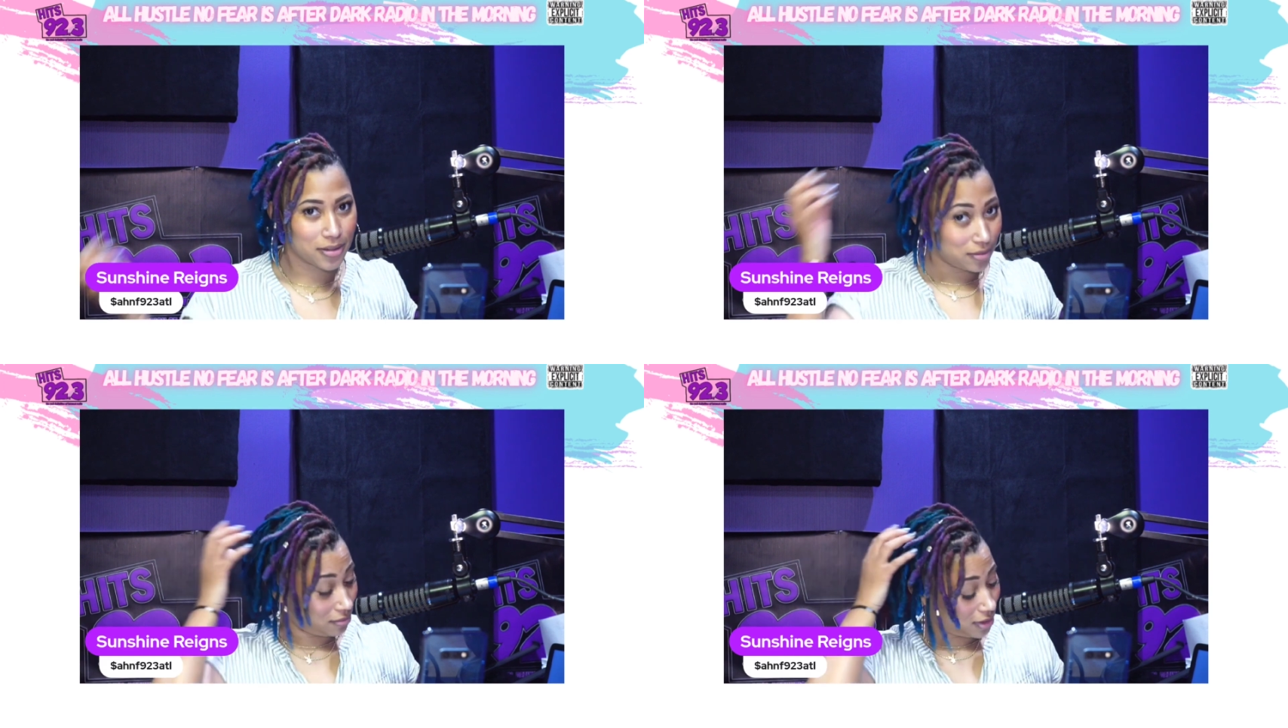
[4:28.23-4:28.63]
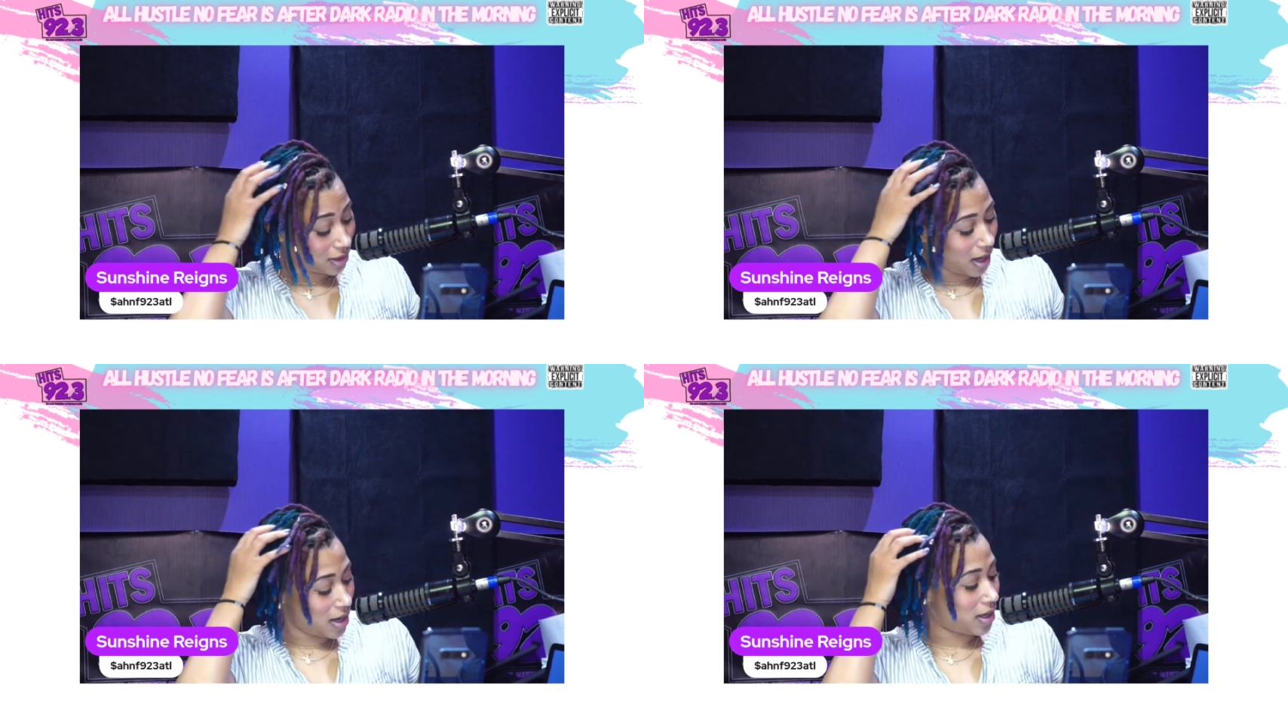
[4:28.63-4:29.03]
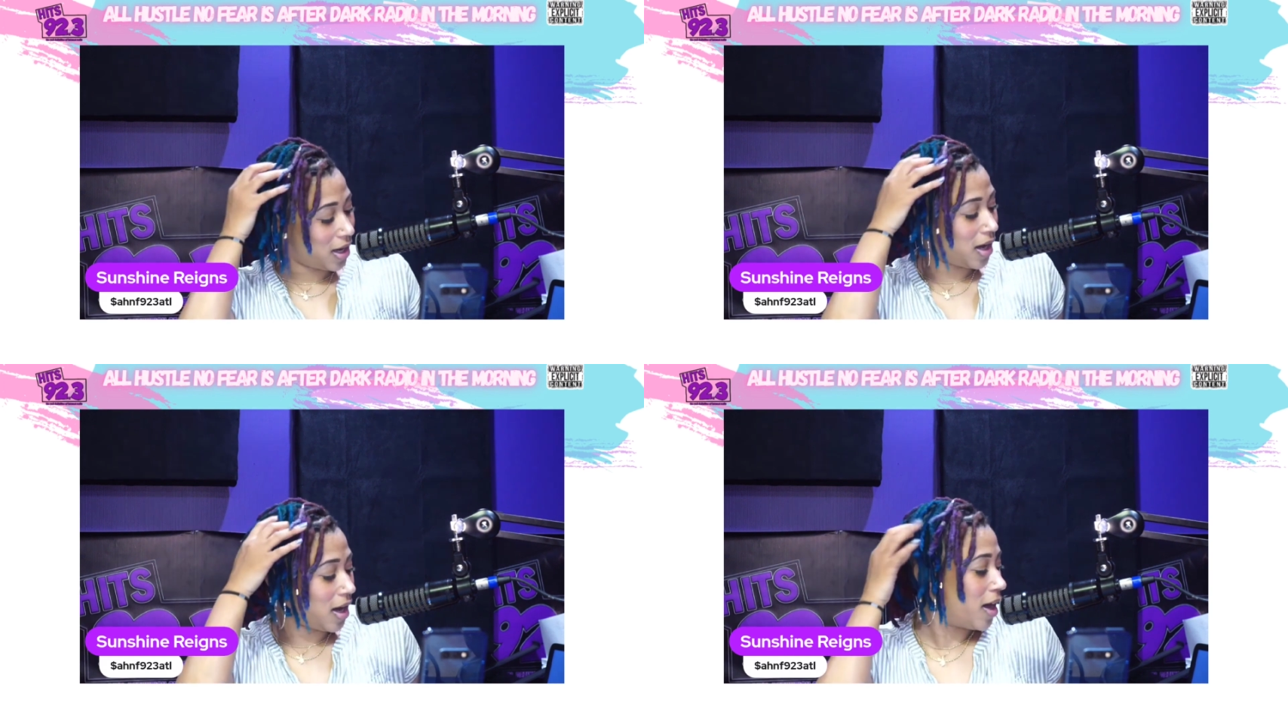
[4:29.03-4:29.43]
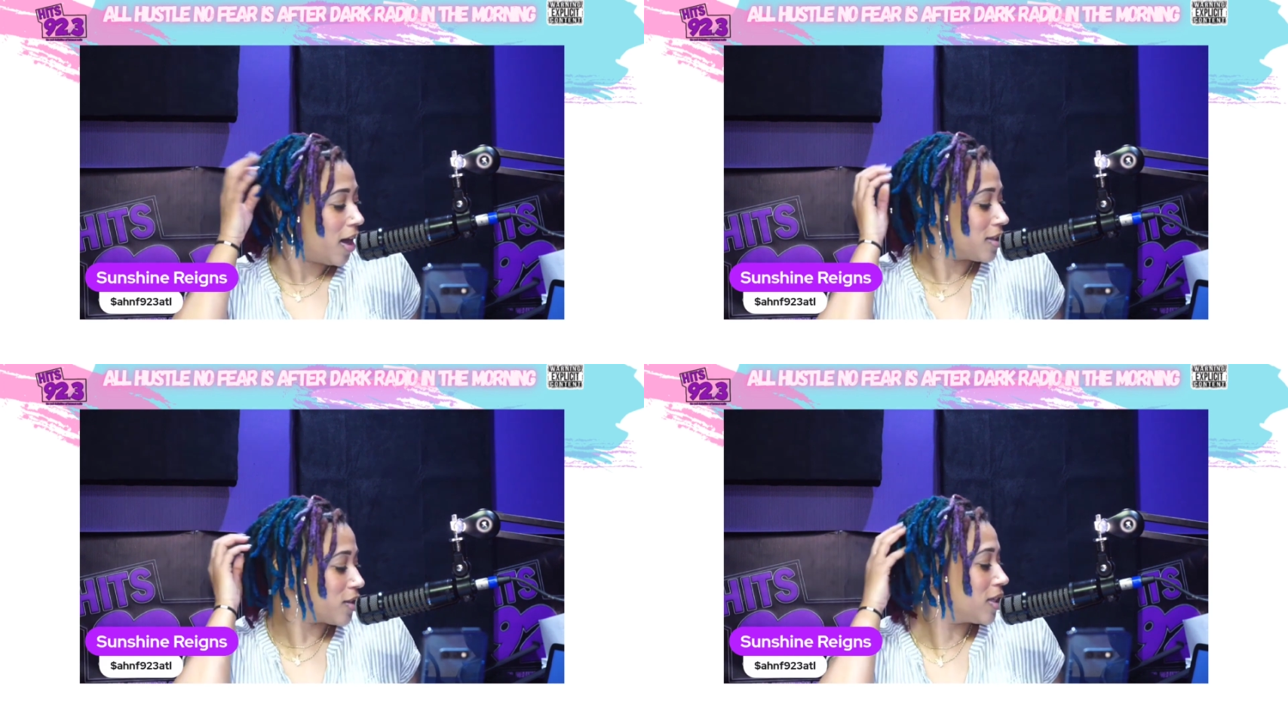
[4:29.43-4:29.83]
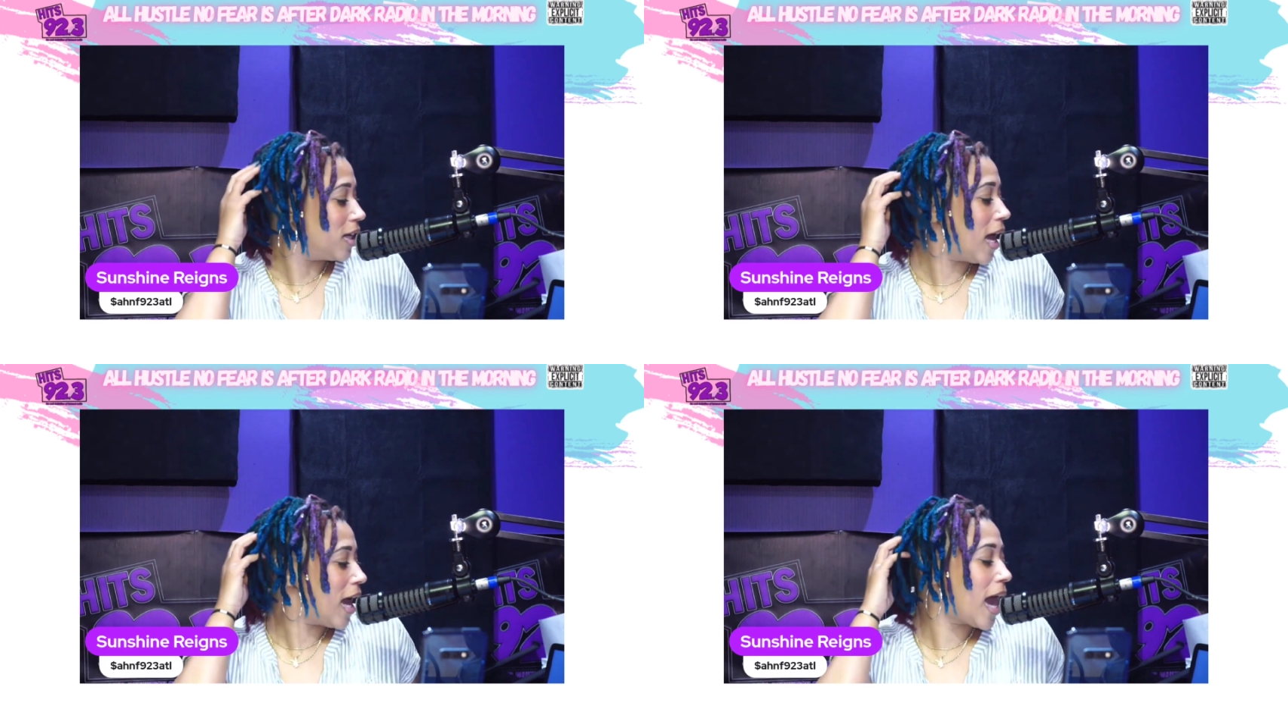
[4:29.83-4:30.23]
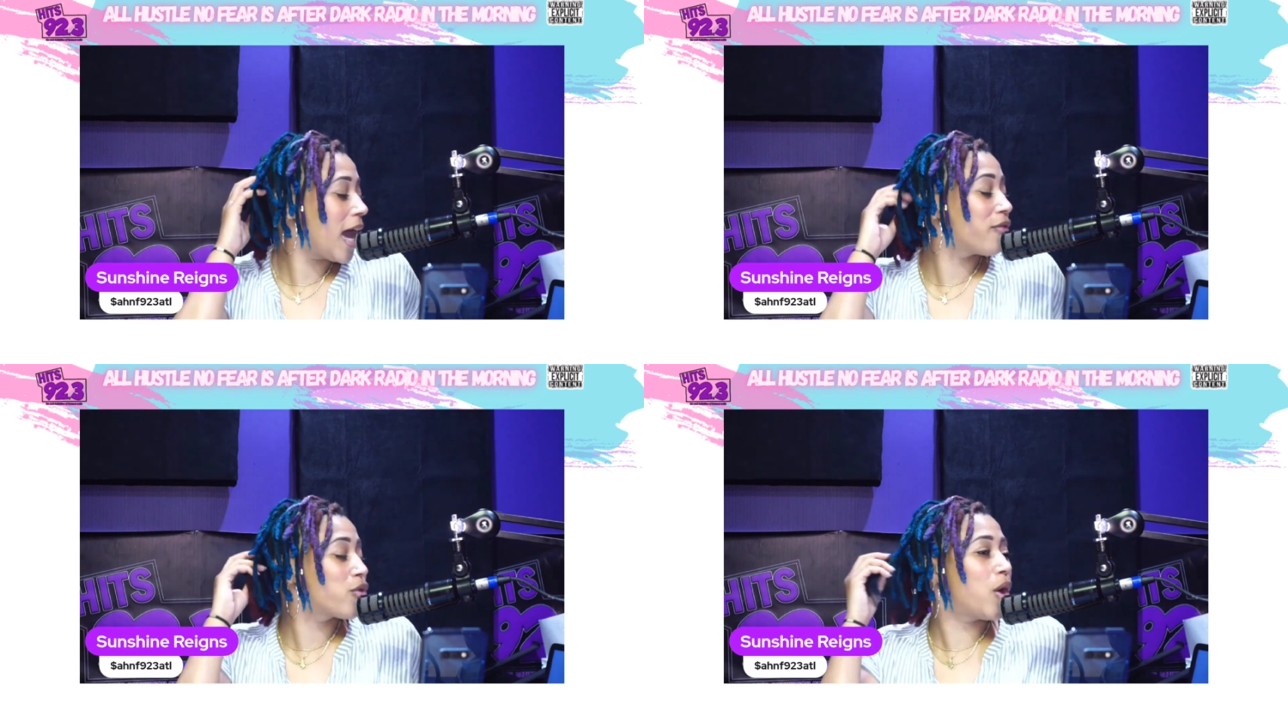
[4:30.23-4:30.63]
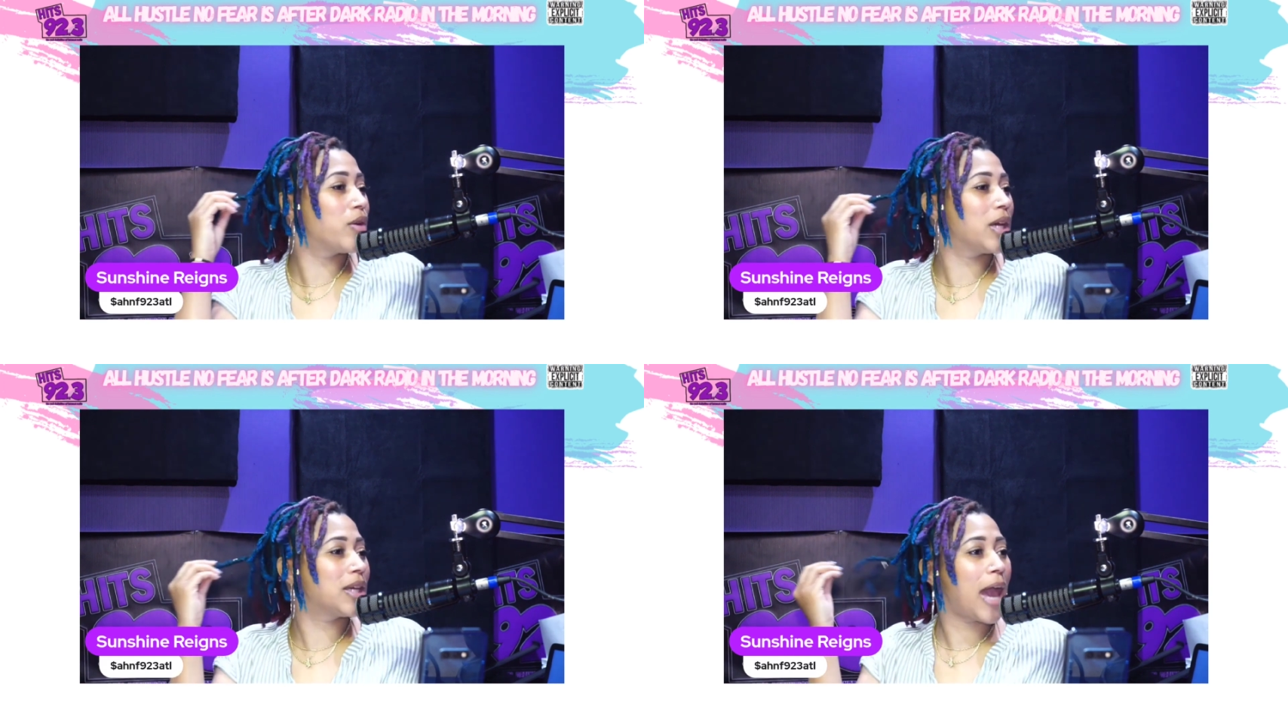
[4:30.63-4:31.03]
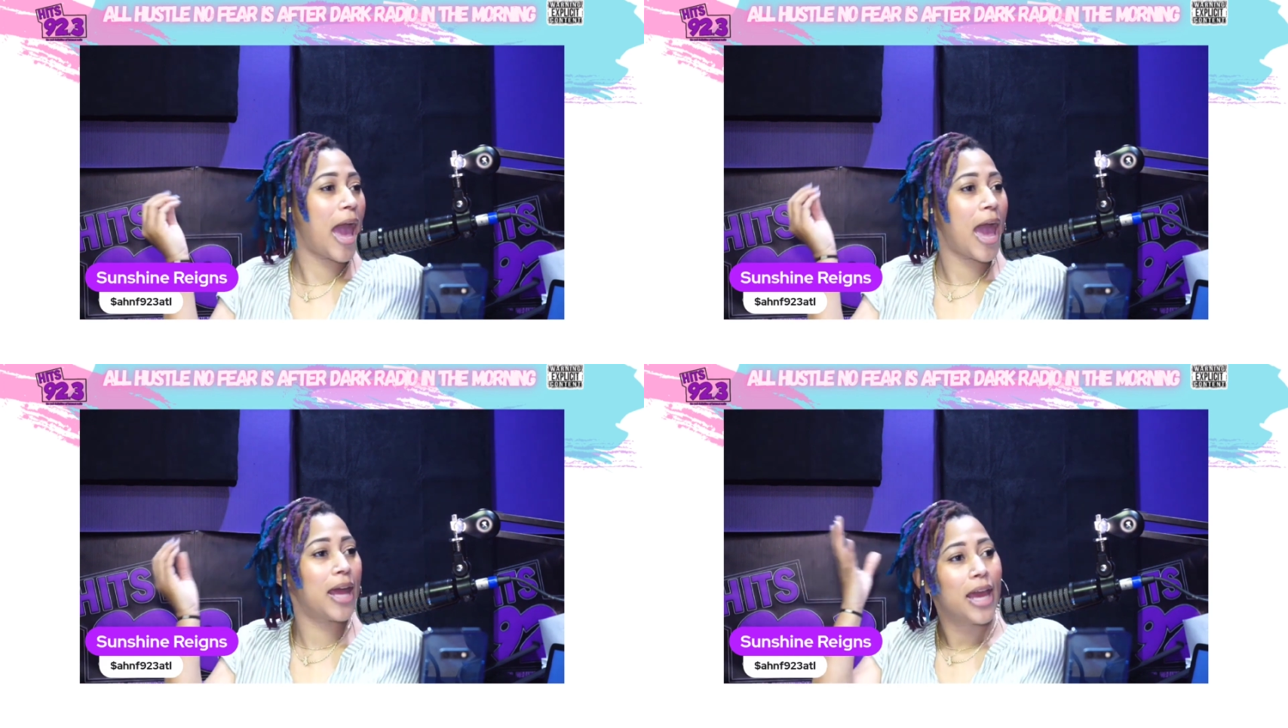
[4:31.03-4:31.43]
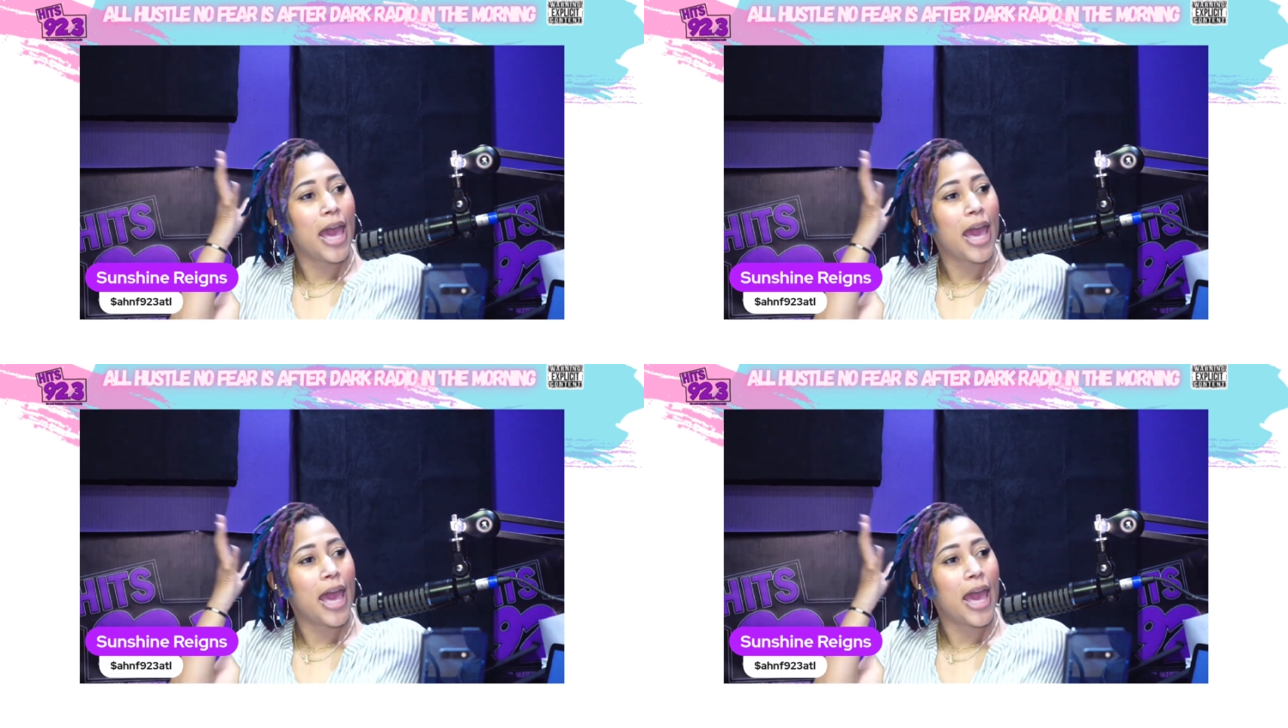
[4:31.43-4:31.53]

Okay, yeah. So today I have quoted Katt